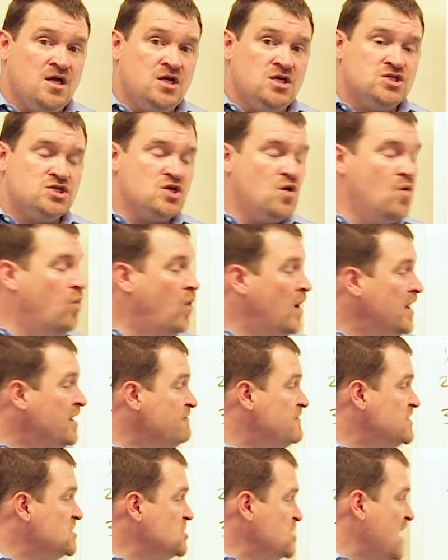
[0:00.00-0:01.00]
So one
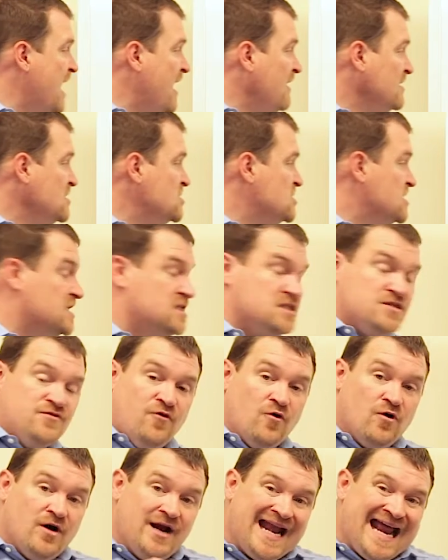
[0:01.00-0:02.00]
of the challenges
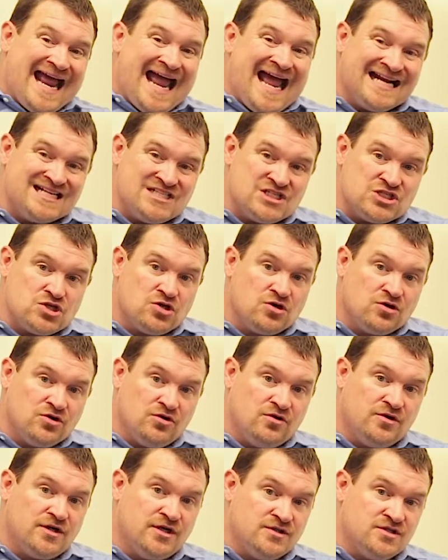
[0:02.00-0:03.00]
for an
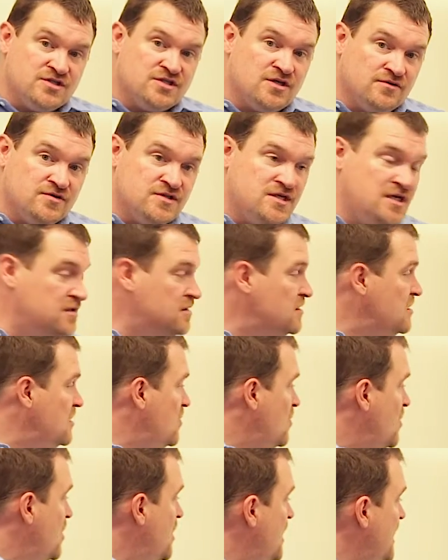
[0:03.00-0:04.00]
external consultant
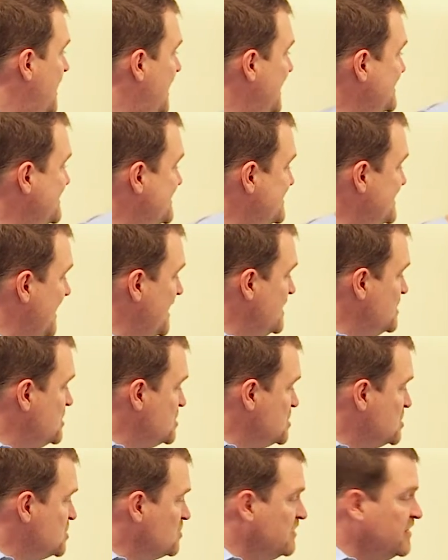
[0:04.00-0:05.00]
in
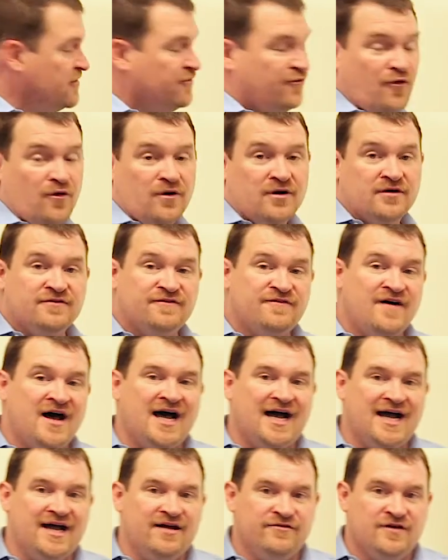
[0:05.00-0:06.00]
stages 3, 4, and
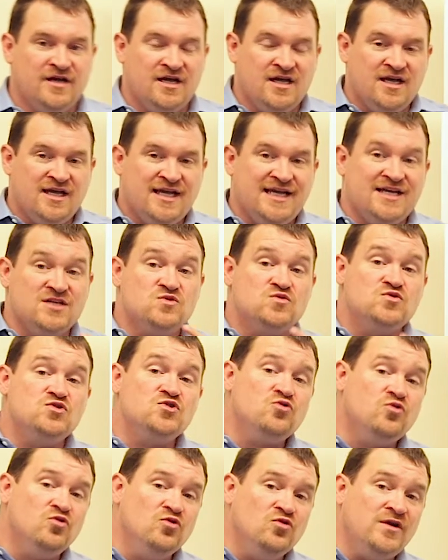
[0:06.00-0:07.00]
5 is
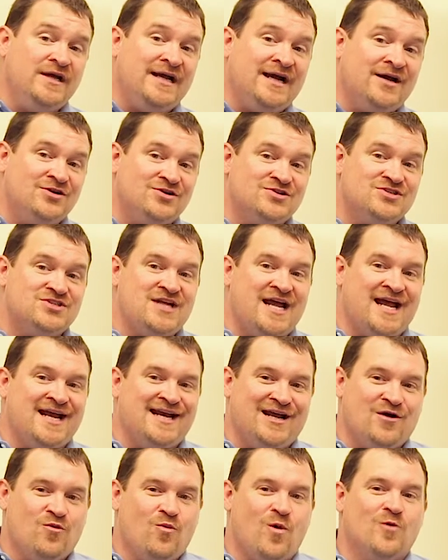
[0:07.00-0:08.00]
truly
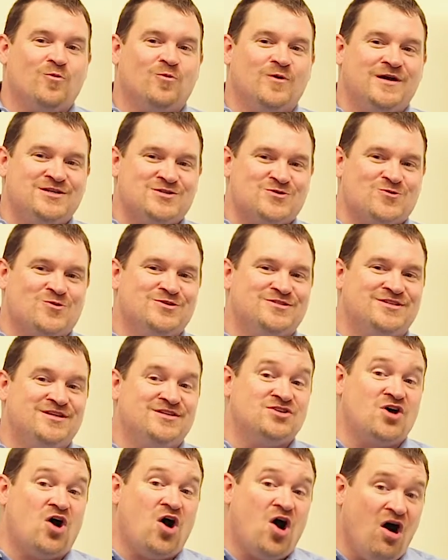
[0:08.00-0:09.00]
understanding what
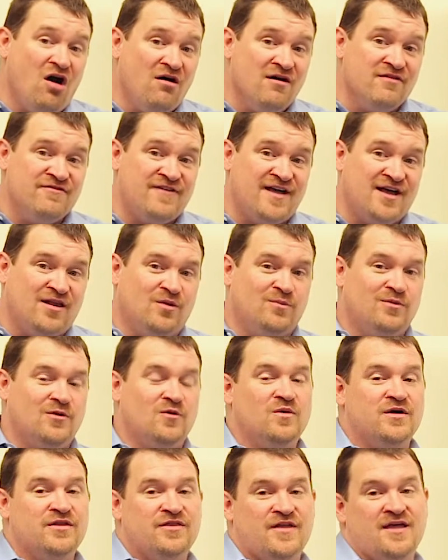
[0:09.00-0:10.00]
resources are available
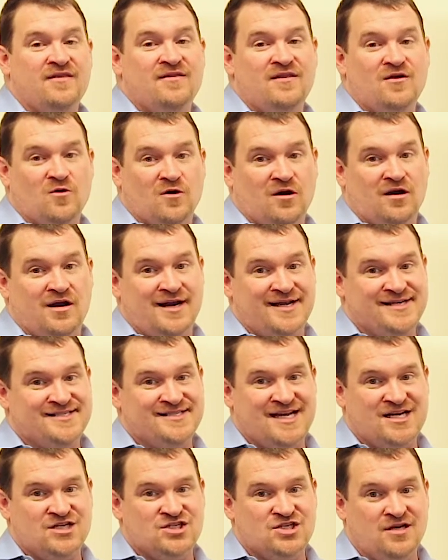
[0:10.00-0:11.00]
within the
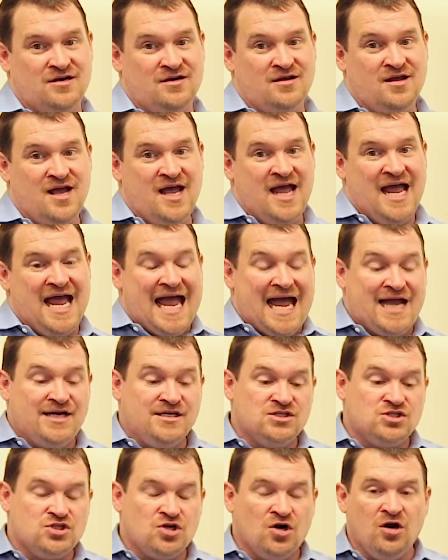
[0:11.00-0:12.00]
organization and
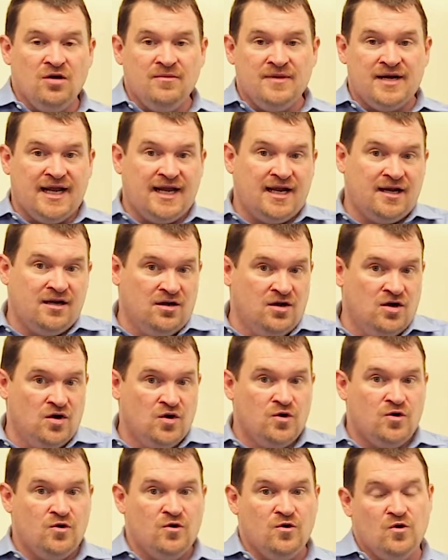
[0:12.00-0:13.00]
determining
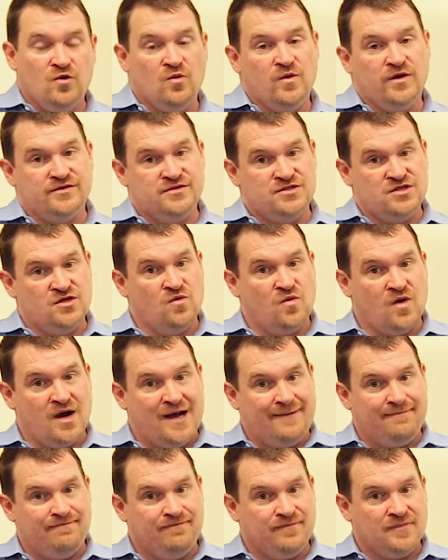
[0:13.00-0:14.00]
who will do what.